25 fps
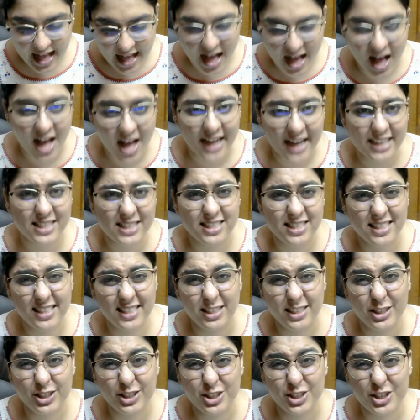Hi, it's a
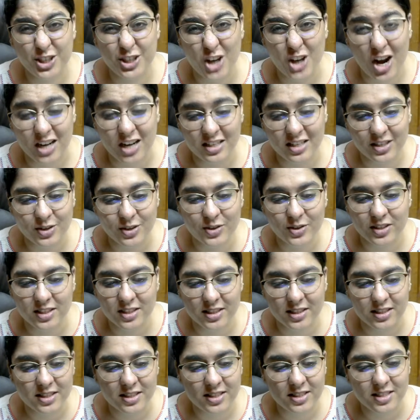little short
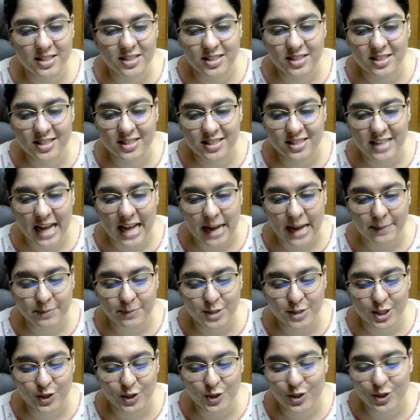notice. I'm
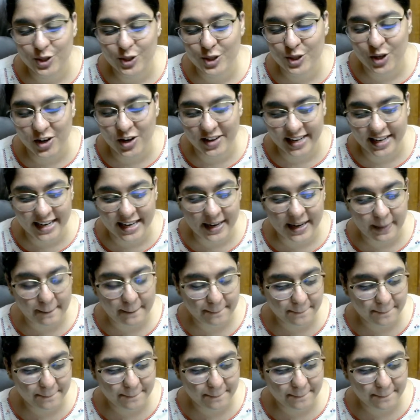so sorry,